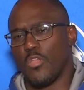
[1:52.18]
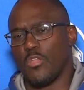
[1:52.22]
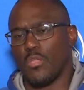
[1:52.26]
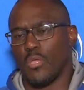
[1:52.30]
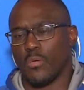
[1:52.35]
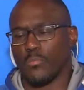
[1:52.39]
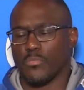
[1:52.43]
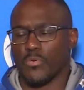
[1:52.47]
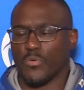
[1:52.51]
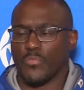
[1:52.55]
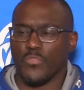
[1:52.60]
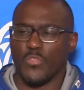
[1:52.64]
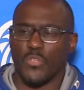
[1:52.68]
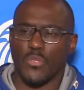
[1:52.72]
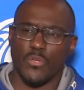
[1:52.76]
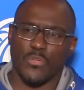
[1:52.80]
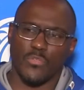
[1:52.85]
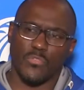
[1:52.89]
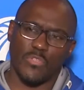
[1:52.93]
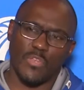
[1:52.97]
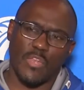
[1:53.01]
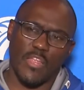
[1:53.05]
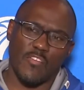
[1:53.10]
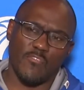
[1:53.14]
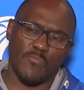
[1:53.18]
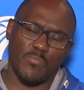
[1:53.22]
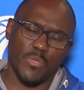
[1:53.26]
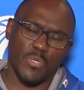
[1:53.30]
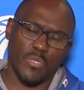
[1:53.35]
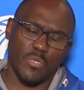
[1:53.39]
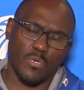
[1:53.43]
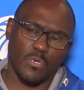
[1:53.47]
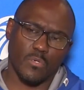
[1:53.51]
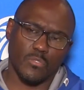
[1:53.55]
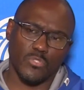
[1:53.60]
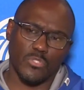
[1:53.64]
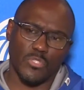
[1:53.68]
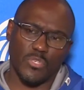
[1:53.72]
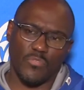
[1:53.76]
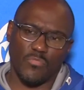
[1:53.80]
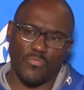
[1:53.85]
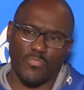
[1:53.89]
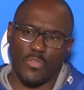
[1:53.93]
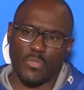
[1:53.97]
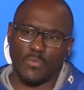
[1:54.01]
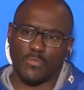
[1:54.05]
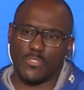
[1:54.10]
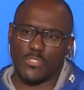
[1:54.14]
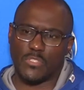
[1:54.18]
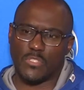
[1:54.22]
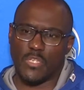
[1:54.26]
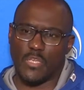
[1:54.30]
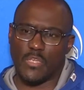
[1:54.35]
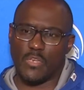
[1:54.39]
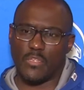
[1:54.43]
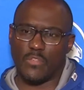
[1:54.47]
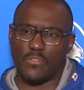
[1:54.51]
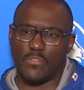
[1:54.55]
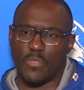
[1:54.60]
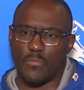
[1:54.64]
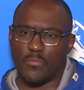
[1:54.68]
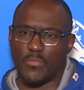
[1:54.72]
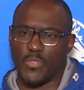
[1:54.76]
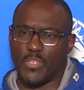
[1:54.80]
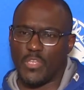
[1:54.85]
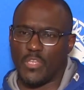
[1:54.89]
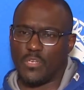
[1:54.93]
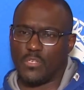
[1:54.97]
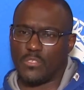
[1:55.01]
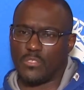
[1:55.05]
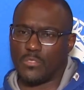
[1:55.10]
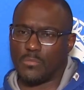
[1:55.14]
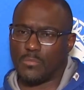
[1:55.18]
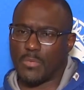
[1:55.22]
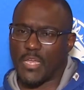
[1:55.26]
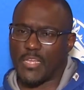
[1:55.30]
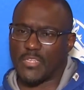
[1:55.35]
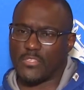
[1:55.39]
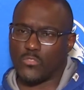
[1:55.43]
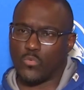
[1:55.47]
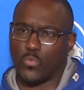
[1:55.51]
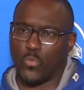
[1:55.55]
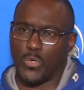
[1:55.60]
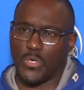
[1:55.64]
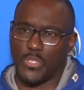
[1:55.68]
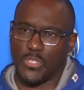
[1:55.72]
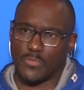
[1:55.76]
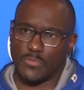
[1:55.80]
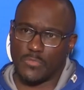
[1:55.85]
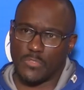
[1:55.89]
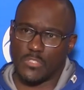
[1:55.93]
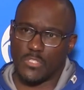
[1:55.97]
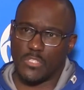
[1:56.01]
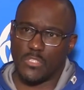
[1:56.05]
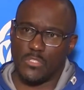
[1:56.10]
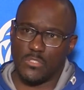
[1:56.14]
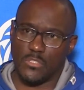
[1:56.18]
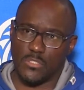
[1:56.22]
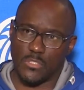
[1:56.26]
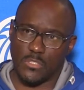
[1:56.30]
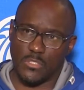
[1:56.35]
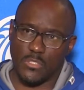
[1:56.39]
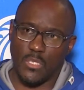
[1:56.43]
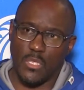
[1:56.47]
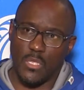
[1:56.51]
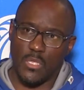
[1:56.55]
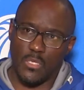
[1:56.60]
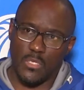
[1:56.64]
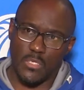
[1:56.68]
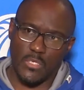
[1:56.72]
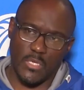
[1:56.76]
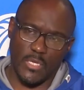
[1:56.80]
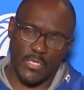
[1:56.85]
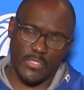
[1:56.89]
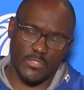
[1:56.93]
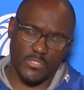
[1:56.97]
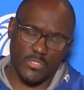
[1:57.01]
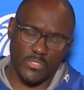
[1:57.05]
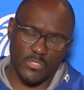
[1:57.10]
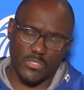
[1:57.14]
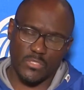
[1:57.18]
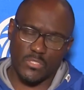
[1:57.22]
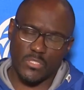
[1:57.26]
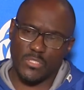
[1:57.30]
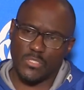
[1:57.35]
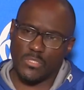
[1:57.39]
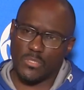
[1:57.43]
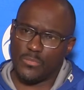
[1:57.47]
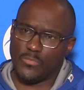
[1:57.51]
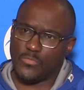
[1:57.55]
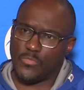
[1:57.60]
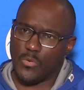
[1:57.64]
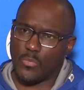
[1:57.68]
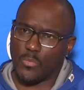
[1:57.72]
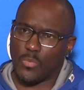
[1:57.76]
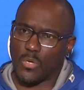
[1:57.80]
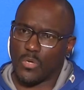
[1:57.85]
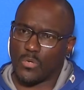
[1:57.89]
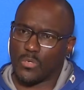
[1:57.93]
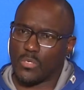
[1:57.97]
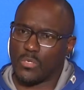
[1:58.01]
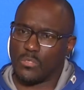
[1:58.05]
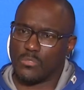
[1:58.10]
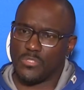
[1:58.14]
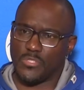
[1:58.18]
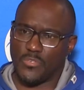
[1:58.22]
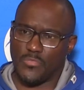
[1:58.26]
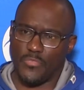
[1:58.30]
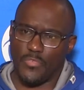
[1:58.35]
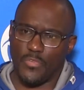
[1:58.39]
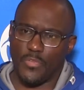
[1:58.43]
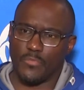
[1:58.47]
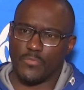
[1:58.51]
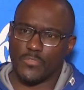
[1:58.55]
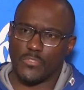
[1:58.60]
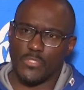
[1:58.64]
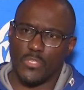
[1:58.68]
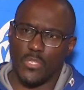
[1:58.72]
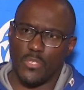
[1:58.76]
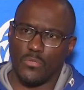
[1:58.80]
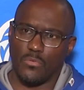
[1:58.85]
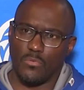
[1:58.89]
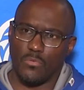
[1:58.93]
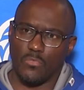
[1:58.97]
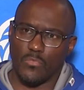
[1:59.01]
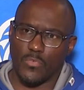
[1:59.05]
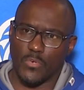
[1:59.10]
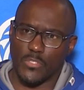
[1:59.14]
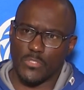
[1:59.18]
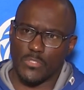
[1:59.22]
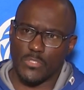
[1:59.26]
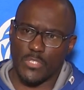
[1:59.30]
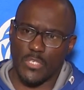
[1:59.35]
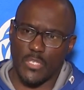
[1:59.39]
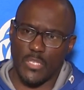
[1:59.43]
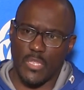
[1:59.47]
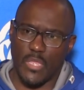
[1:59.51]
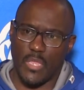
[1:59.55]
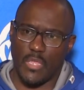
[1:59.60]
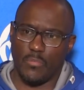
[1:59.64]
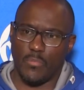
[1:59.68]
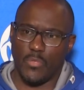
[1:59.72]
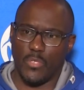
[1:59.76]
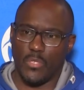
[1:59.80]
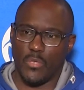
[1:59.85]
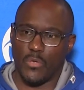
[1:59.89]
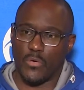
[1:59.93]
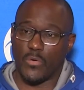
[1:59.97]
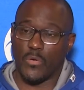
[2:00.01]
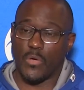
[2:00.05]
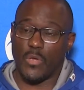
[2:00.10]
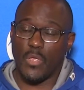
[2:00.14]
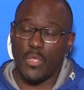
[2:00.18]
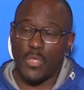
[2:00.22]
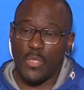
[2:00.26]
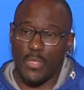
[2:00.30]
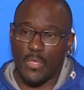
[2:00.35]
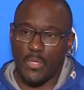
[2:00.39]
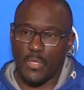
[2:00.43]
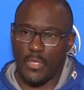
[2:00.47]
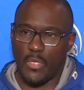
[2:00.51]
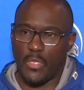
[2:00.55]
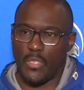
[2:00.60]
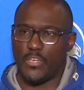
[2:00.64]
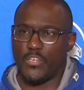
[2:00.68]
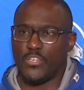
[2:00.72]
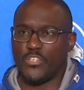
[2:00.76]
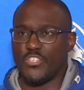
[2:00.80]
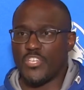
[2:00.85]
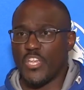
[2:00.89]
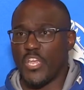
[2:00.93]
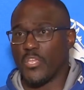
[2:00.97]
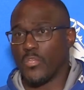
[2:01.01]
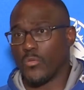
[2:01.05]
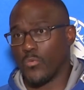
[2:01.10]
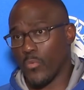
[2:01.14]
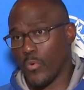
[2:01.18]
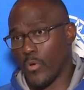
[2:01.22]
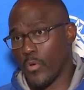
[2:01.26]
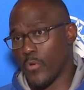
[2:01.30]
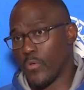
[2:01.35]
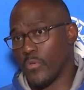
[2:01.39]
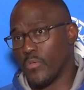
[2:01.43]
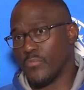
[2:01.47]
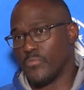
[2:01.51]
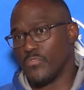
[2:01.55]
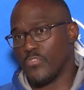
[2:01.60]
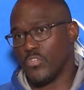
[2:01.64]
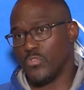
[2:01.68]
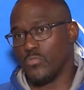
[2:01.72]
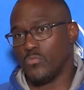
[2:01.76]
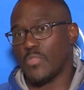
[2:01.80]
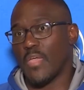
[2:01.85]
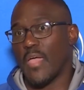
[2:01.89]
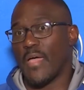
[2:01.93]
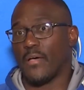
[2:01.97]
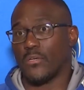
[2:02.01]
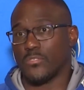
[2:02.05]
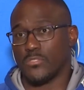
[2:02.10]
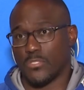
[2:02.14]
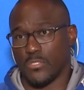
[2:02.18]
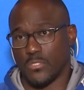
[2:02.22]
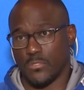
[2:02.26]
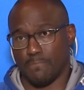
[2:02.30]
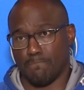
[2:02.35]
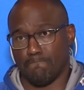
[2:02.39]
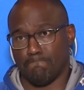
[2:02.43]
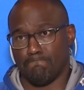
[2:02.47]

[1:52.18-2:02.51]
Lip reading: number of years that I've been coaching at Fayetteville State is I'm beginning my 20th season as an assistant football coach at Fayetteville State University. Came here in January of 2000.